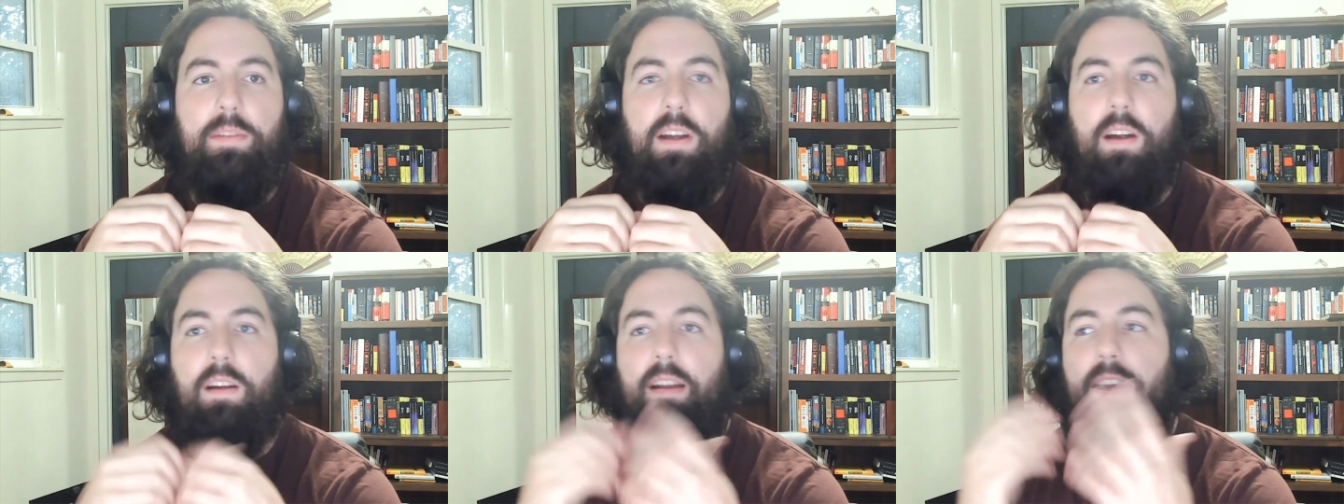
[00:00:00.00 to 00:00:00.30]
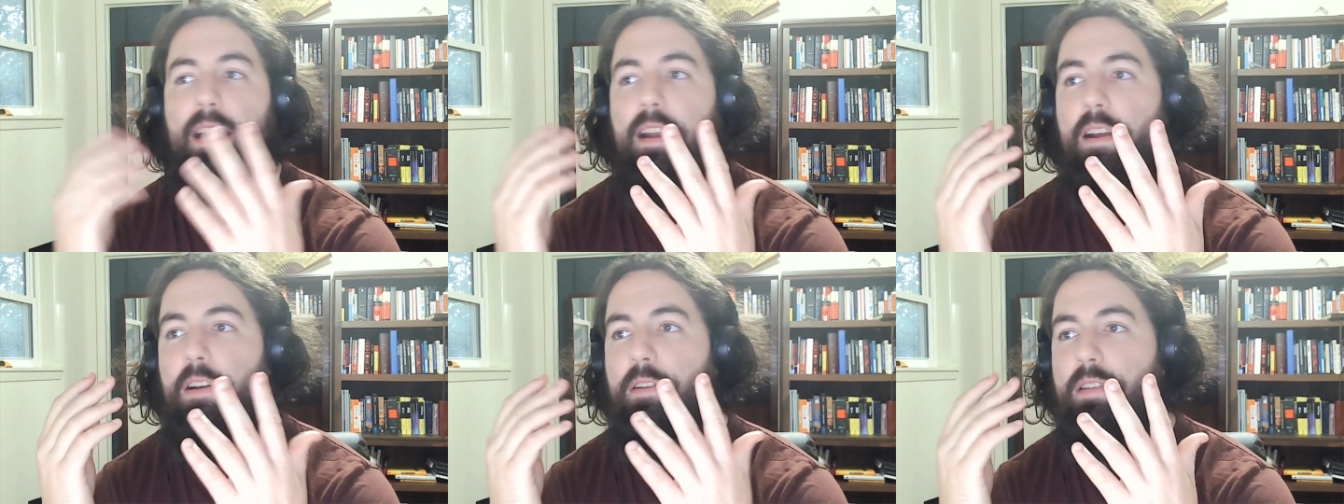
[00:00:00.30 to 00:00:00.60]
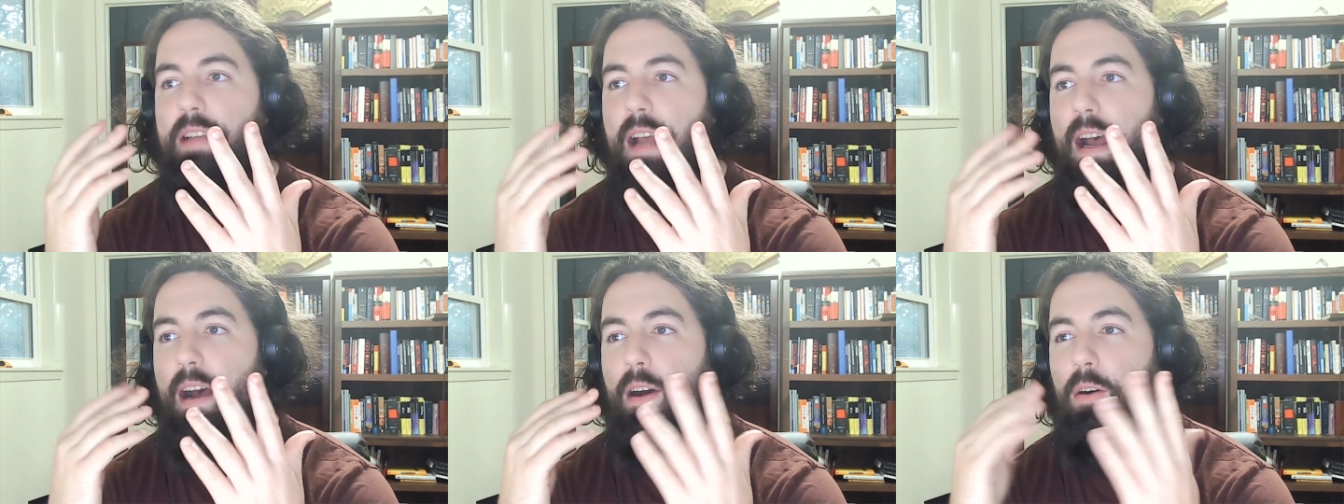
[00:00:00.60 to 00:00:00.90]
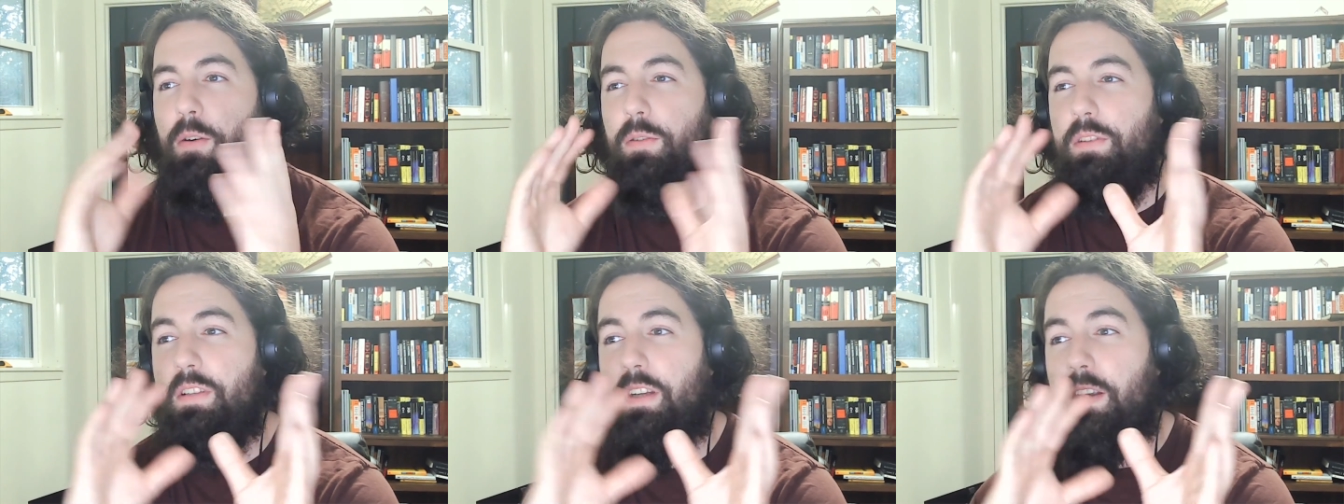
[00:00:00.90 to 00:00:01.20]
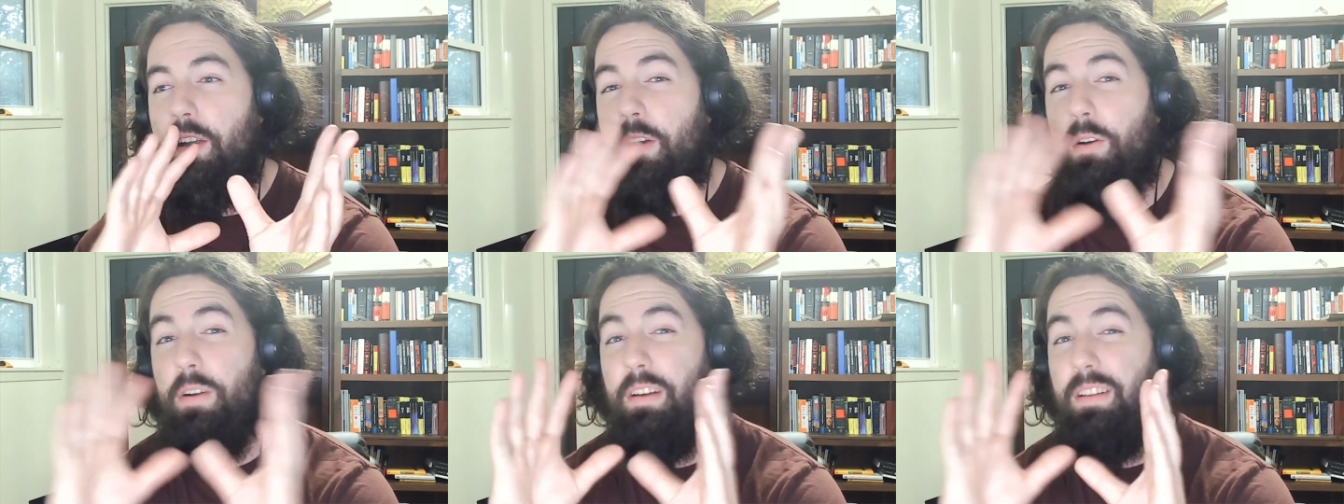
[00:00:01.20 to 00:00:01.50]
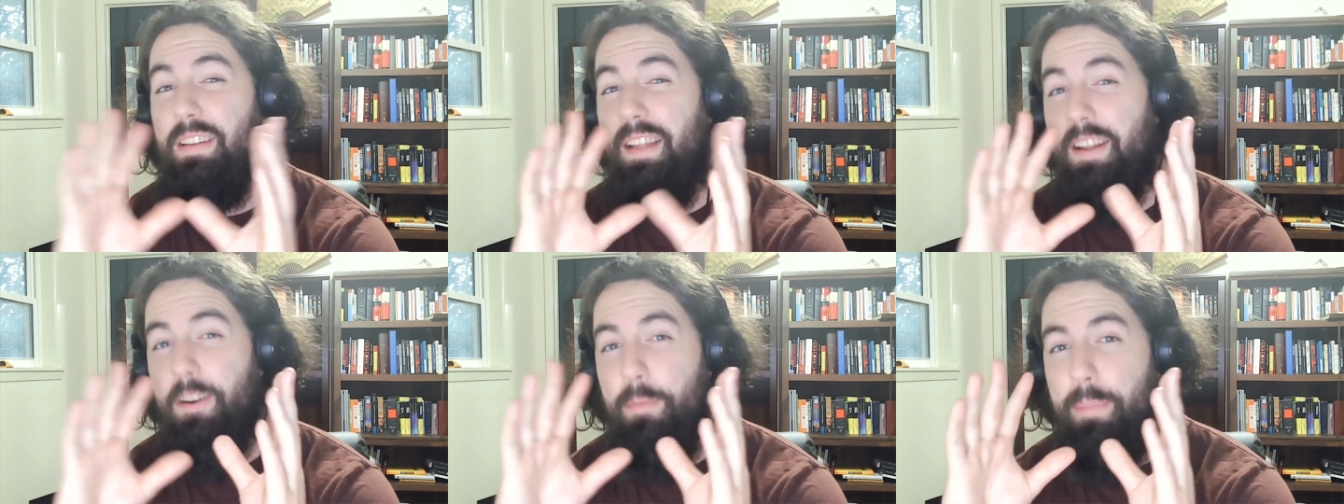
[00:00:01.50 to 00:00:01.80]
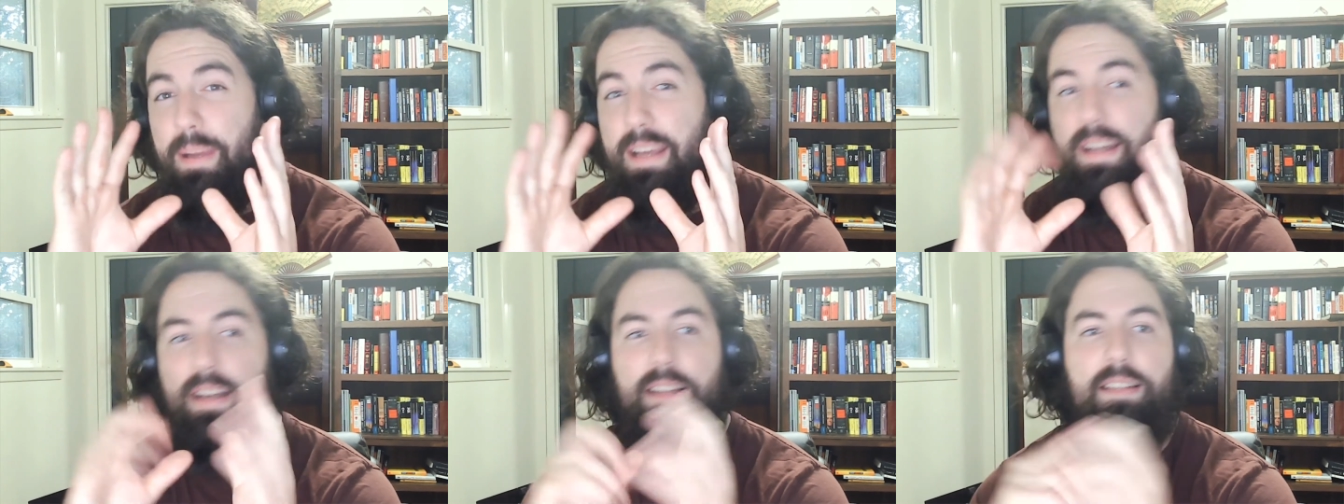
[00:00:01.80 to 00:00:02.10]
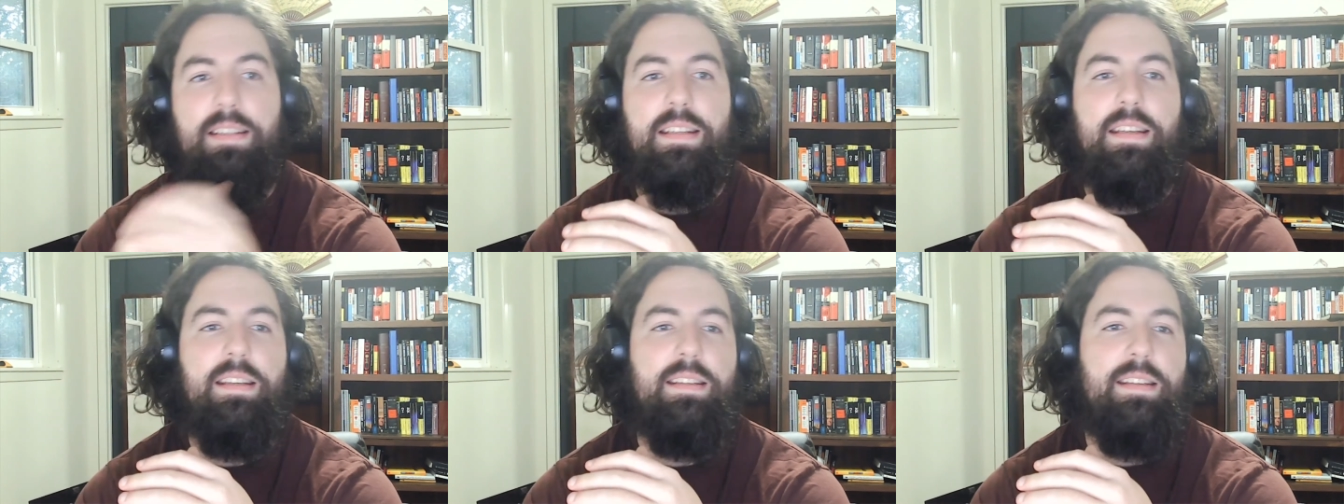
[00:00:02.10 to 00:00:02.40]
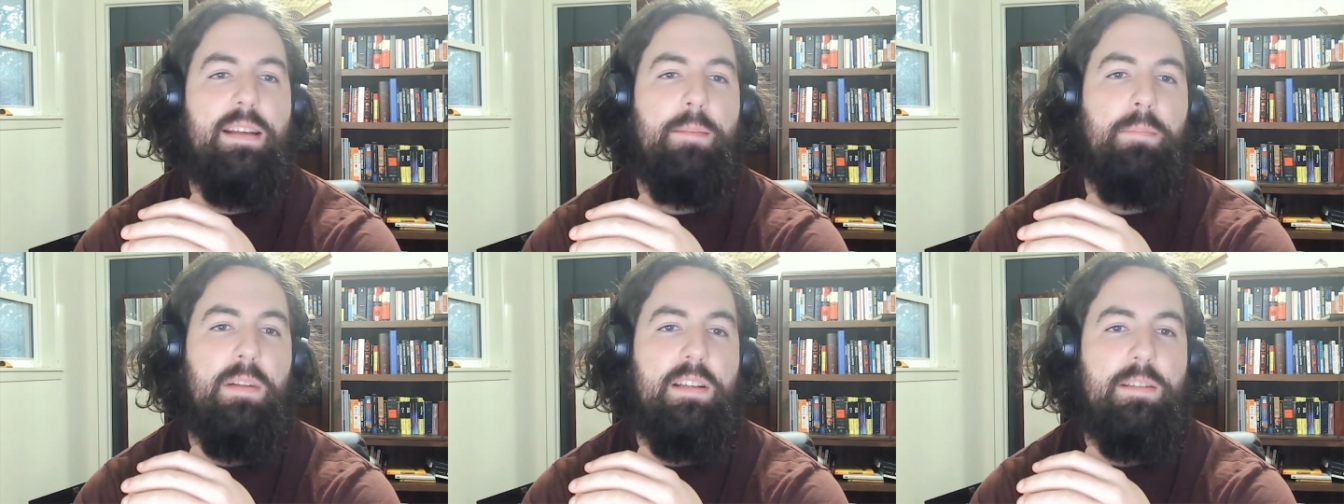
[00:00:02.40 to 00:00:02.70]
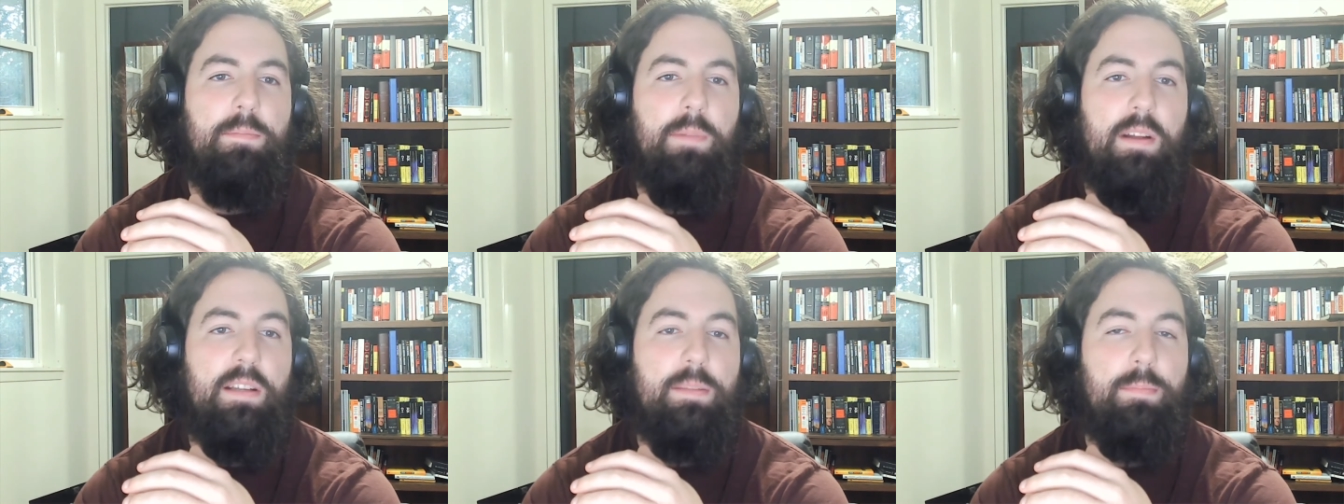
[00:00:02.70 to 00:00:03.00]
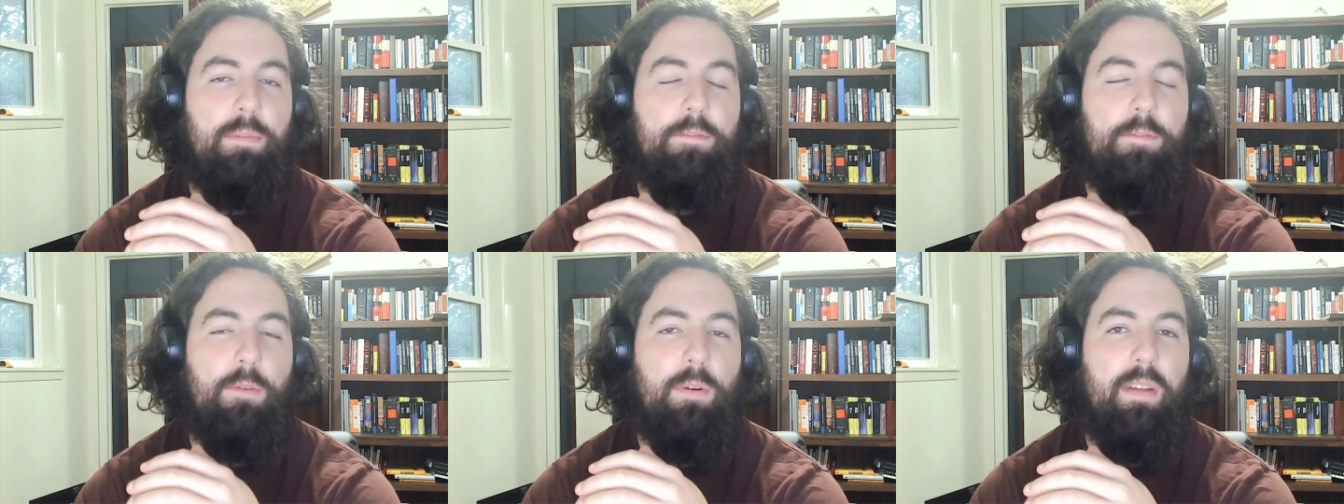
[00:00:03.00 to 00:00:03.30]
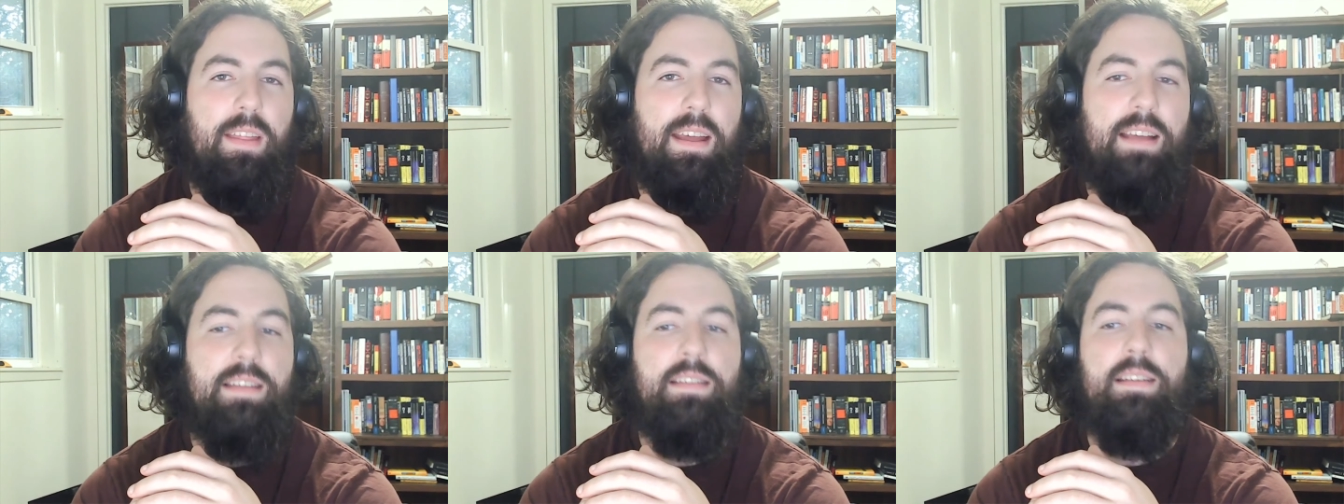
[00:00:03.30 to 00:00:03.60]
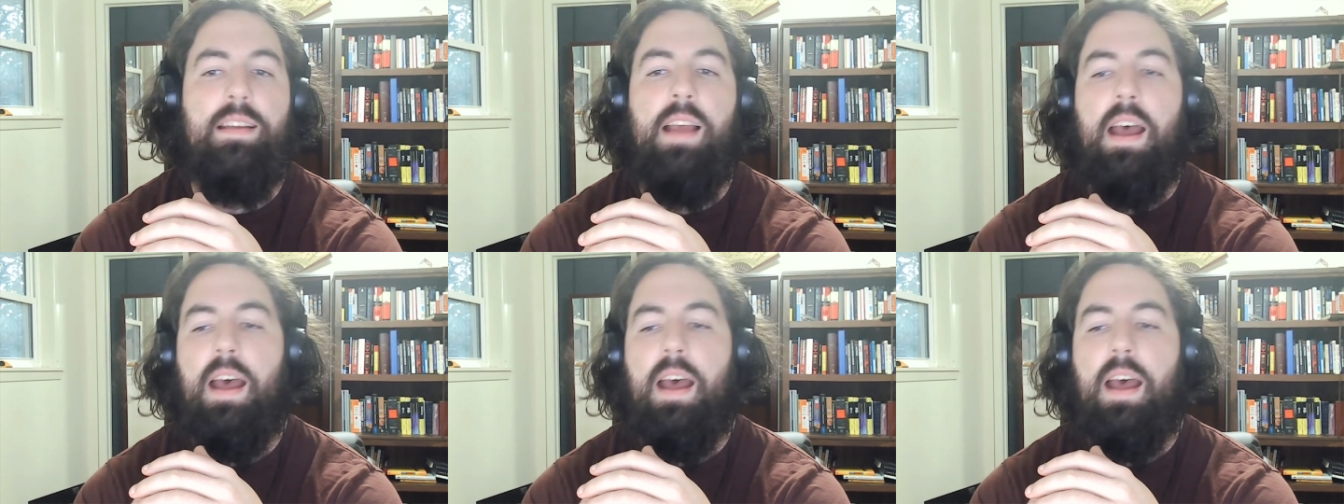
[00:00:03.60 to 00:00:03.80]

already knows how to code a little bit in C++ before this.